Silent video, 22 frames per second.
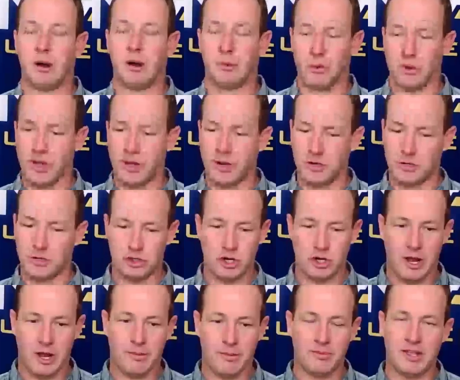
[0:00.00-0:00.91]
Are we on a
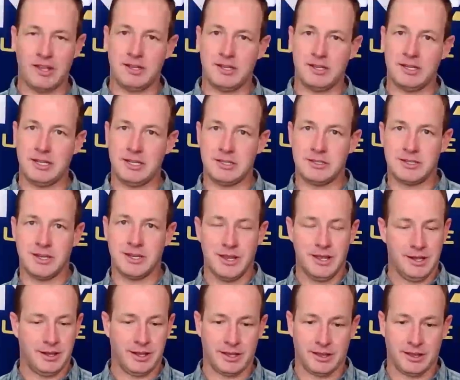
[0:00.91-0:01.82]
job that needs,
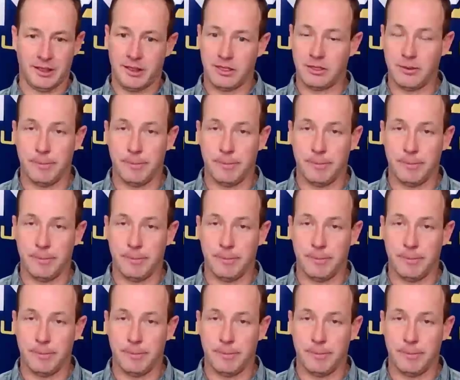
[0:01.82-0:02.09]
like